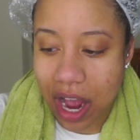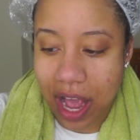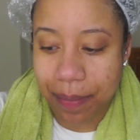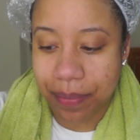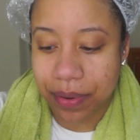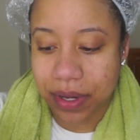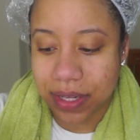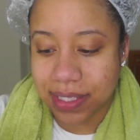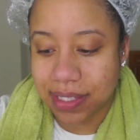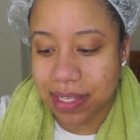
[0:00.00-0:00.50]
I
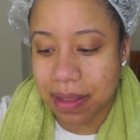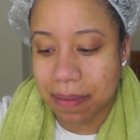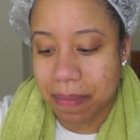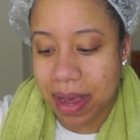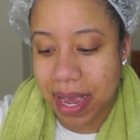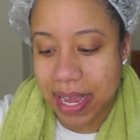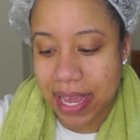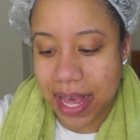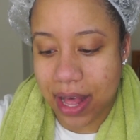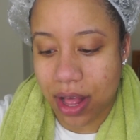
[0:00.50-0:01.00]
put some
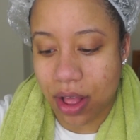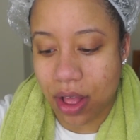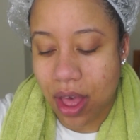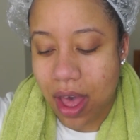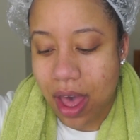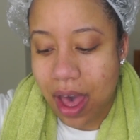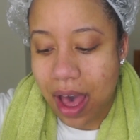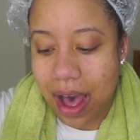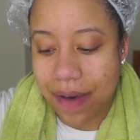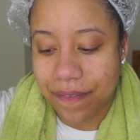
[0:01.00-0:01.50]
Mielle
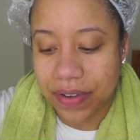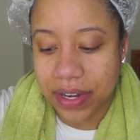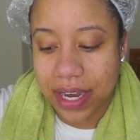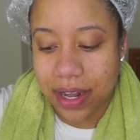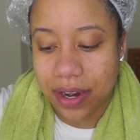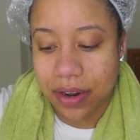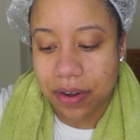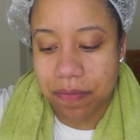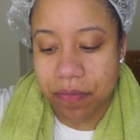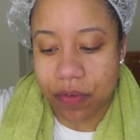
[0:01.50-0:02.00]

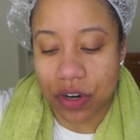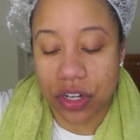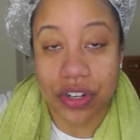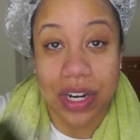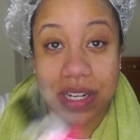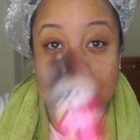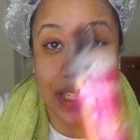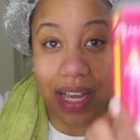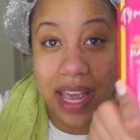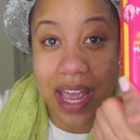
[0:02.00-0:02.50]
avocado
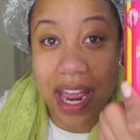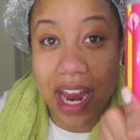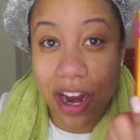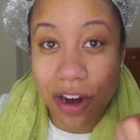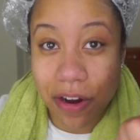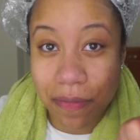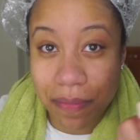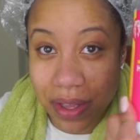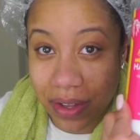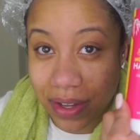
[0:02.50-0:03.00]
moisturizing
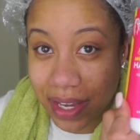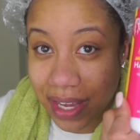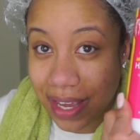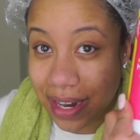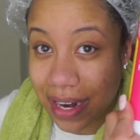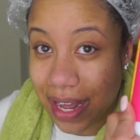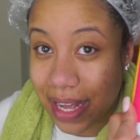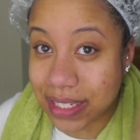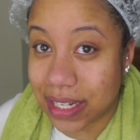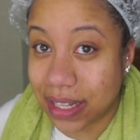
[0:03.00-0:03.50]
hair milk in
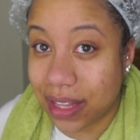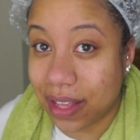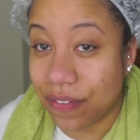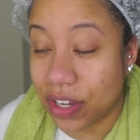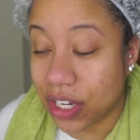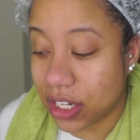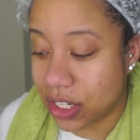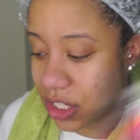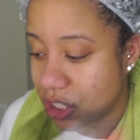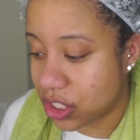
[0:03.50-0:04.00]
as a
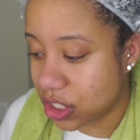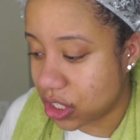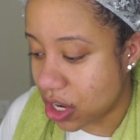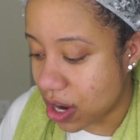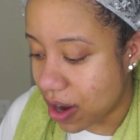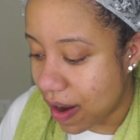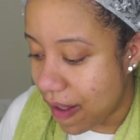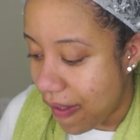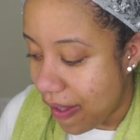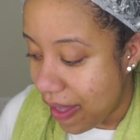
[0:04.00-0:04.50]
leave-in
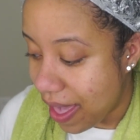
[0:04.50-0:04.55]
conditioner,